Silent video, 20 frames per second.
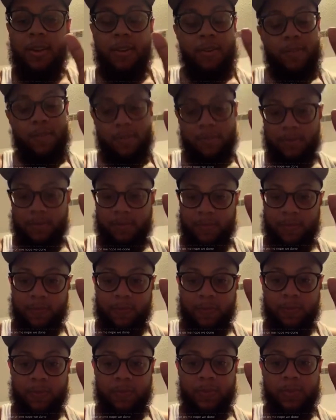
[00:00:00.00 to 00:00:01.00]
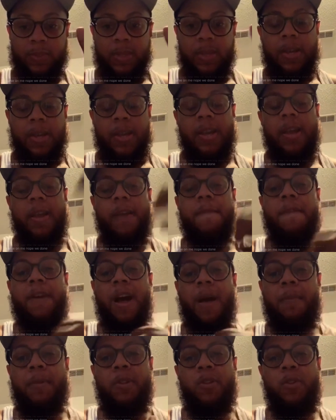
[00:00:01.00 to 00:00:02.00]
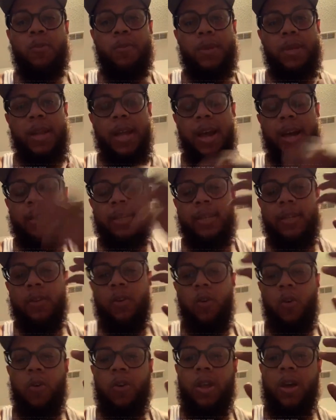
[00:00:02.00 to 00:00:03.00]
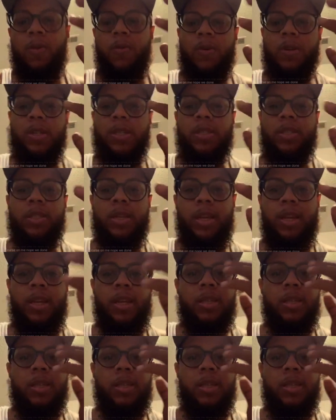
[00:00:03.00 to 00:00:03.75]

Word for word: is, yo, if I'm Illuminati,